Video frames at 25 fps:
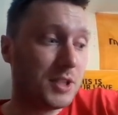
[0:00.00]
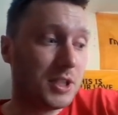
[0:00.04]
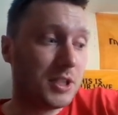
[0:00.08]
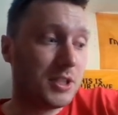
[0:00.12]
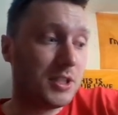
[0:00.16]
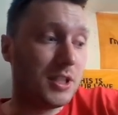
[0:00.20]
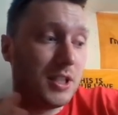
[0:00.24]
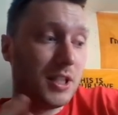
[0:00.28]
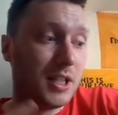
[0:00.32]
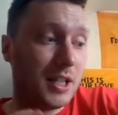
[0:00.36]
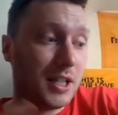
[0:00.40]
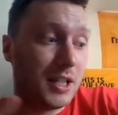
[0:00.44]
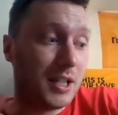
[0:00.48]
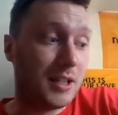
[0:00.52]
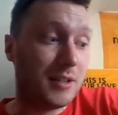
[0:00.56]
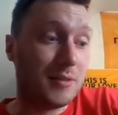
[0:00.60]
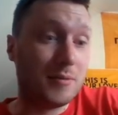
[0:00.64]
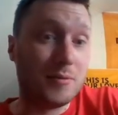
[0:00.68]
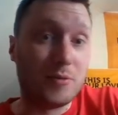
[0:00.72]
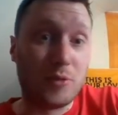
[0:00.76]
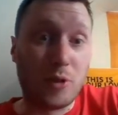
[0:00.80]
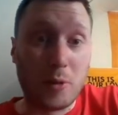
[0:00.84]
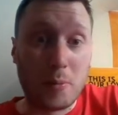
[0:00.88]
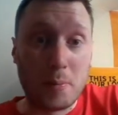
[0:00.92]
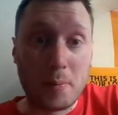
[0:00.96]

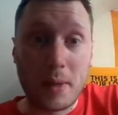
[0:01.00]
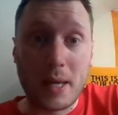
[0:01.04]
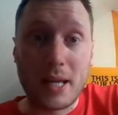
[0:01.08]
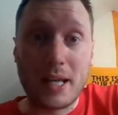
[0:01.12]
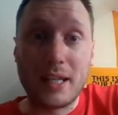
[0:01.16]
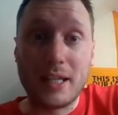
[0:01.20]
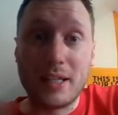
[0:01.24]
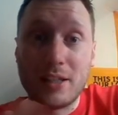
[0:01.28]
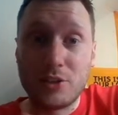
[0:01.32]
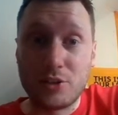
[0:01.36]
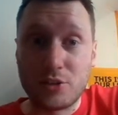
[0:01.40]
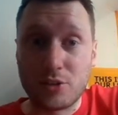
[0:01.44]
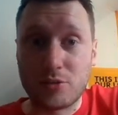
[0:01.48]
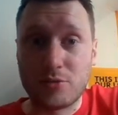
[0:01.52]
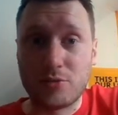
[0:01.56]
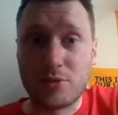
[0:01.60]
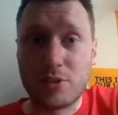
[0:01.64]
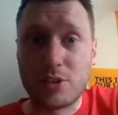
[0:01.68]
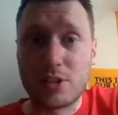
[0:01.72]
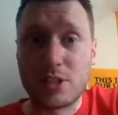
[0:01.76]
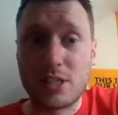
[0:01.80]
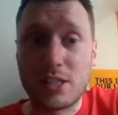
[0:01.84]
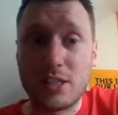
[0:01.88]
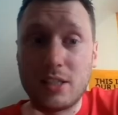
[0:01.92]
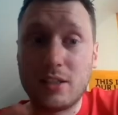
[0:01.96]
Ryan Bennett and John
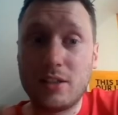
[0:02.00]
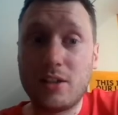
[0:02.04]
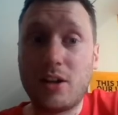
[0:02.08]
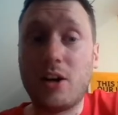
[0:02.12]
Ruddy.